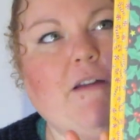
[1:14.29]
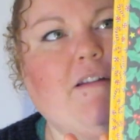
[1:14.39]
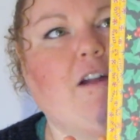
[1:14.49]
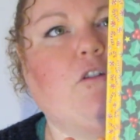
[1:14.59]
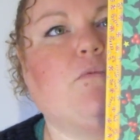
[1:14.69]

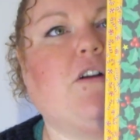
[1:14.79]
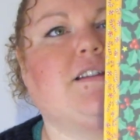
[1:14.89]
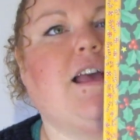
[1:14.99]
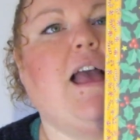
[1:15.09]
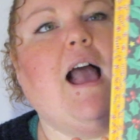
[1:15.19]
Mary Engelbreit,
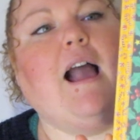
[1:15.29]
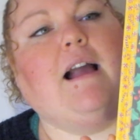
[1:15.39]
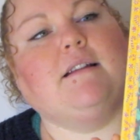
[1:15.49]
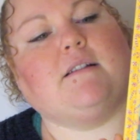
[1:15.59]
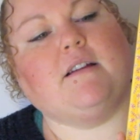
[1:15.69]

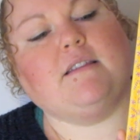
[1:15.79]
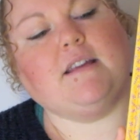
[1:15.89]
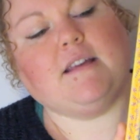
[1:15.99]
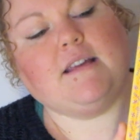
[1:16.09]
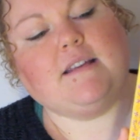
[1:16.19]
and I
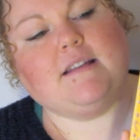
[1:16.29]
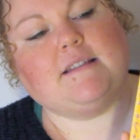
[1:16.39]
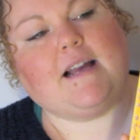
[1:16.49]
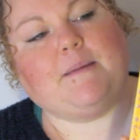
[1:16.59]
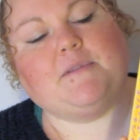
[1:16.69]
think it is
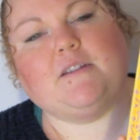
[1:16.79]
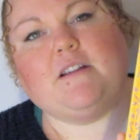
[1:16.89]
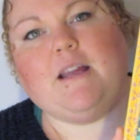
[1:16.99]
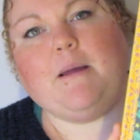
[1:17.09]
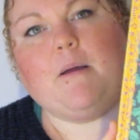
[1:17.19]

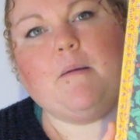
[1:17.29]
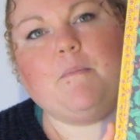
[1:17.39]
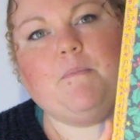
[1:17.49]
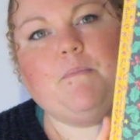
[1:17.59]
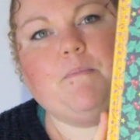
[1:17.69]
absolutely
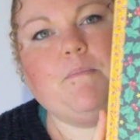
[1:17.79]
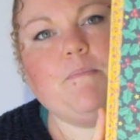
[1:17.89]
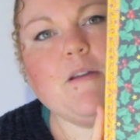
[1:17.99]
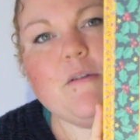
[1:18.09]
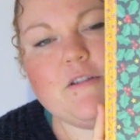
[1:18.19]

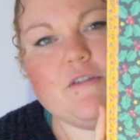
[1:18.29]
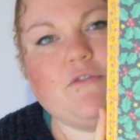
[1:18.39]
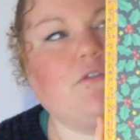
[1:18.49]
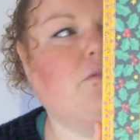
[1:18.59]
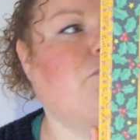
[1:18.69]

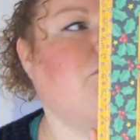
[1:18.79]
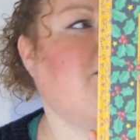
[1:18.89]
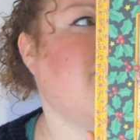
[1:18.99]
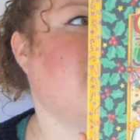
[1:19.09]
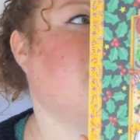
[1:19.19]
beautiful,
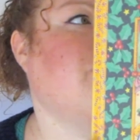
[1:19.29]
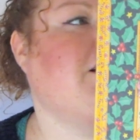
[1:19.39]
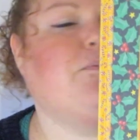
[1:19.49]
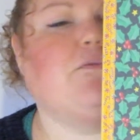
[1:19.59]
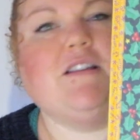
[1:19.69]

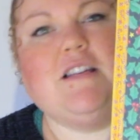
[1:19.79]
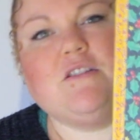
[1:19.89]
really pretty.